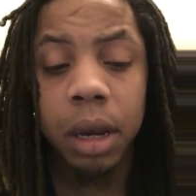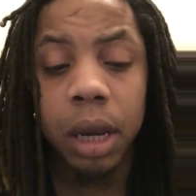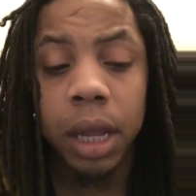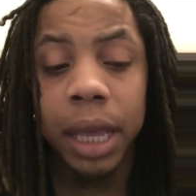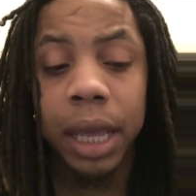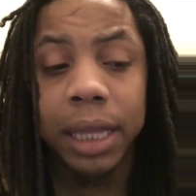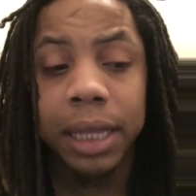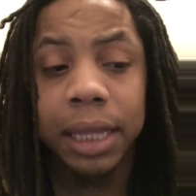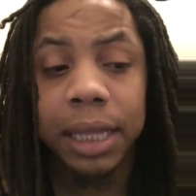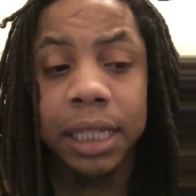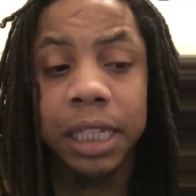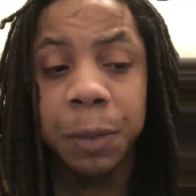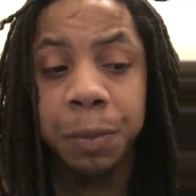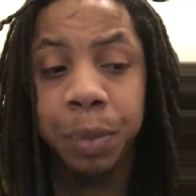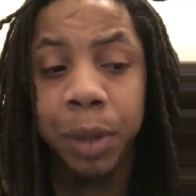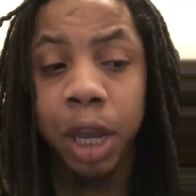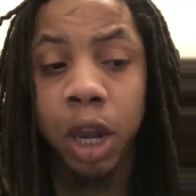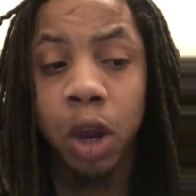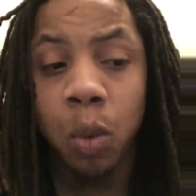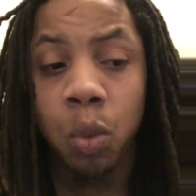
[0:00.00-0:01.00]
the
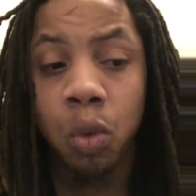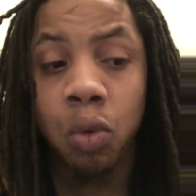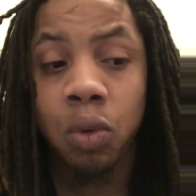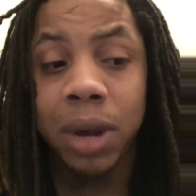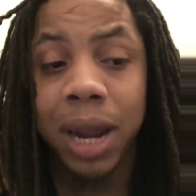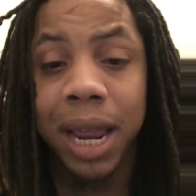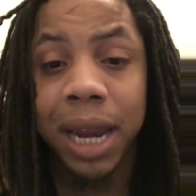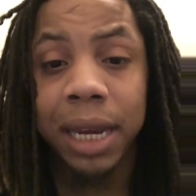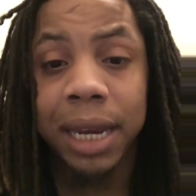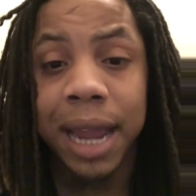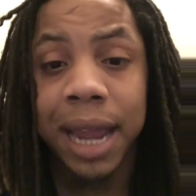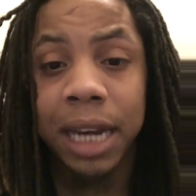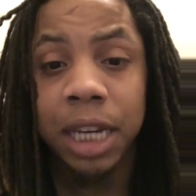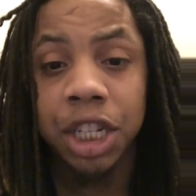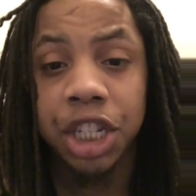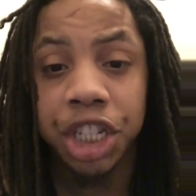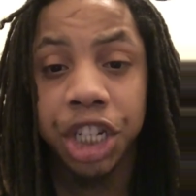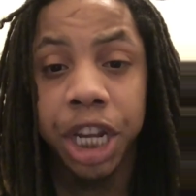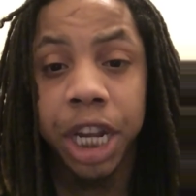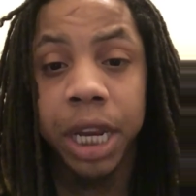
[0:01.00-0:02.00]
spear wound
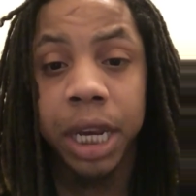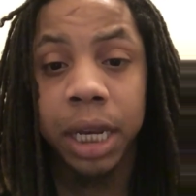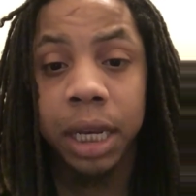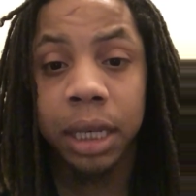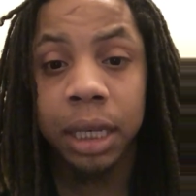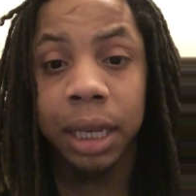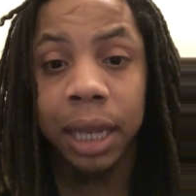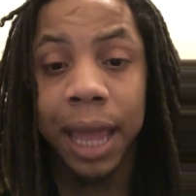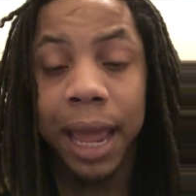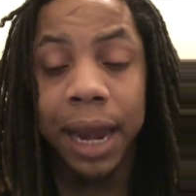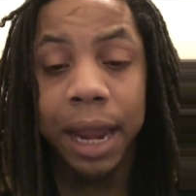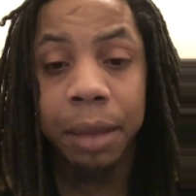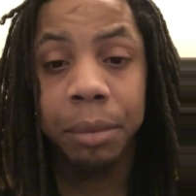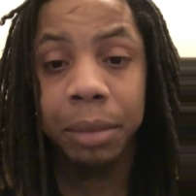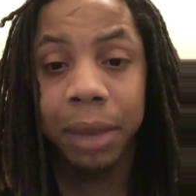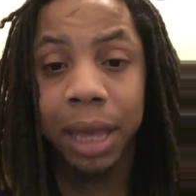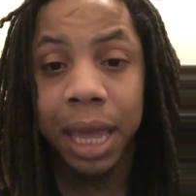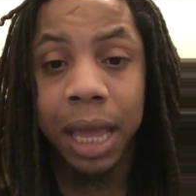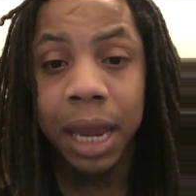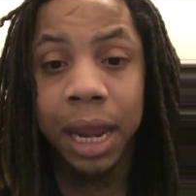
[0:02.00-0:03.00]
that Shin let
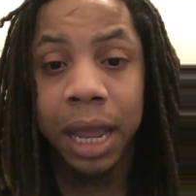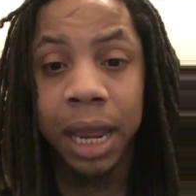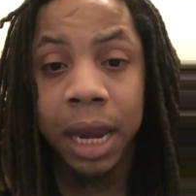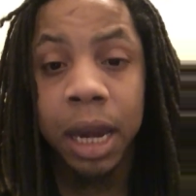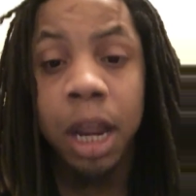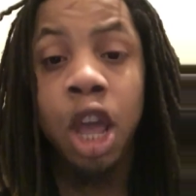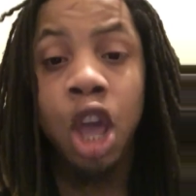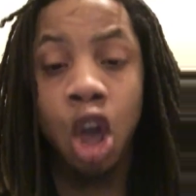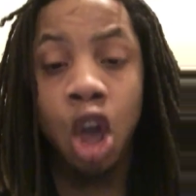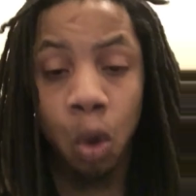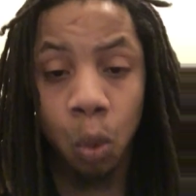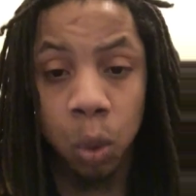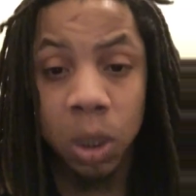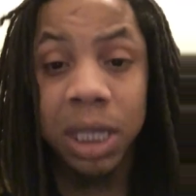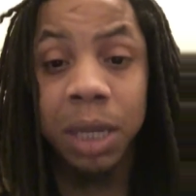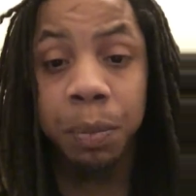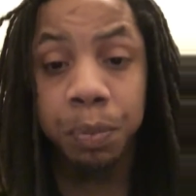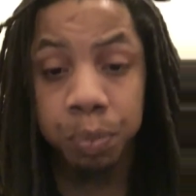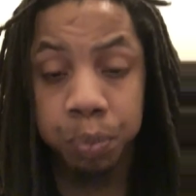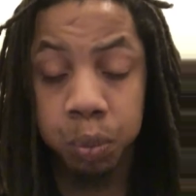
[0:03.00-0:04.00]
him get in
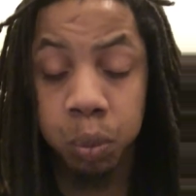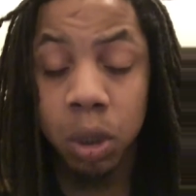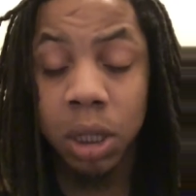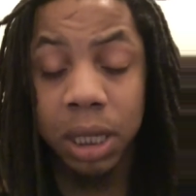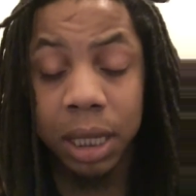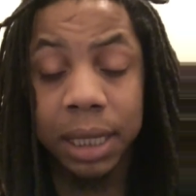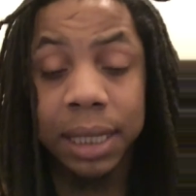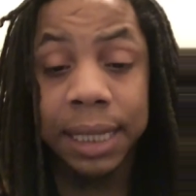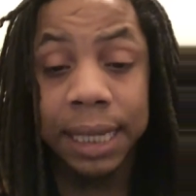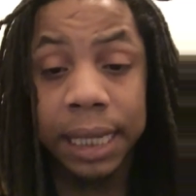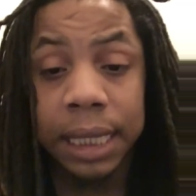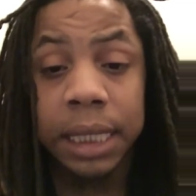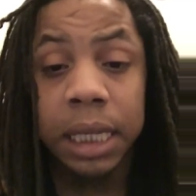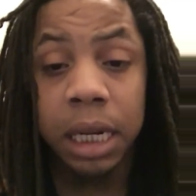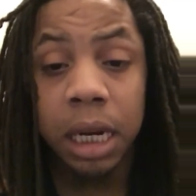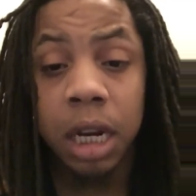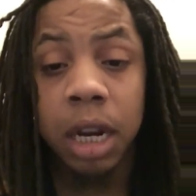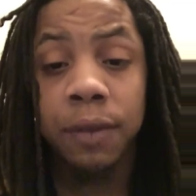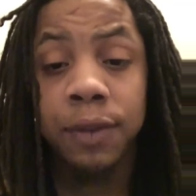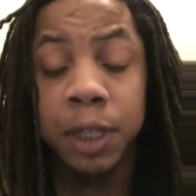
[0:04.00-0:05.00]
was a
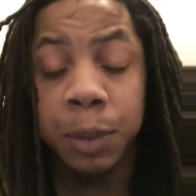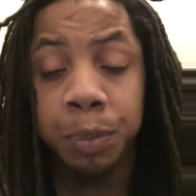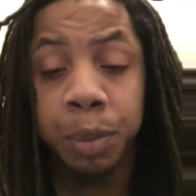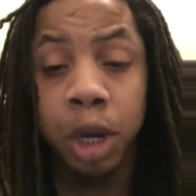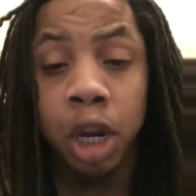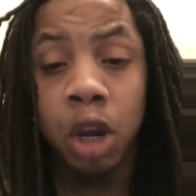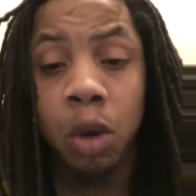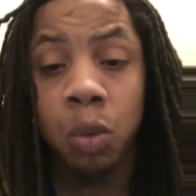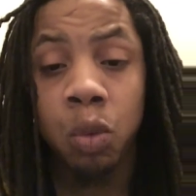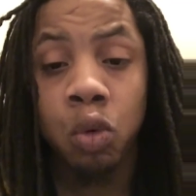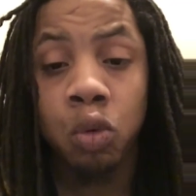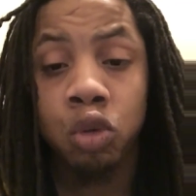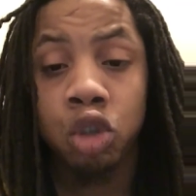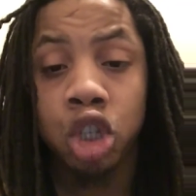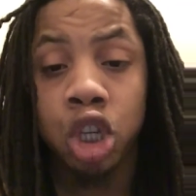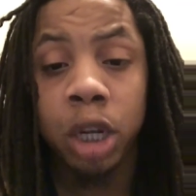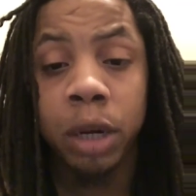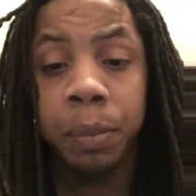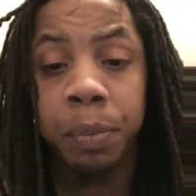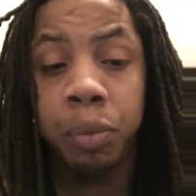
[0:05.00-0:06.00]
decent enough spear wound
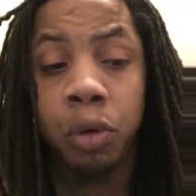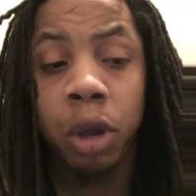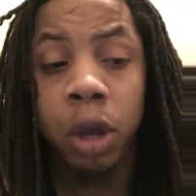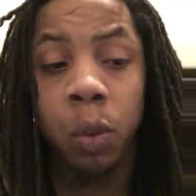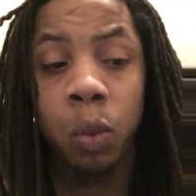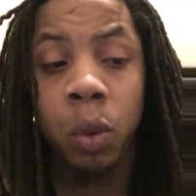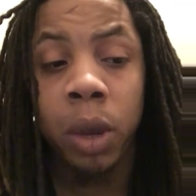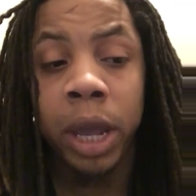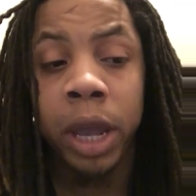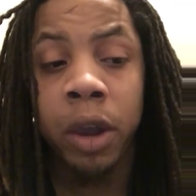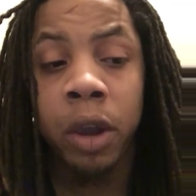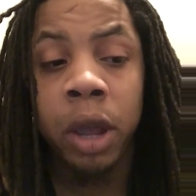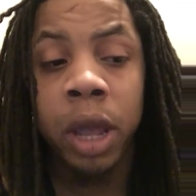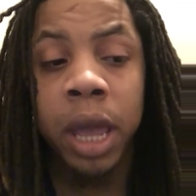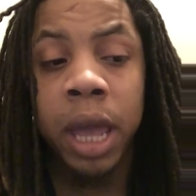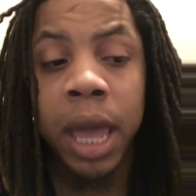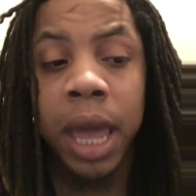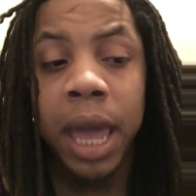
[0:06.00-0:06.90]
to the point where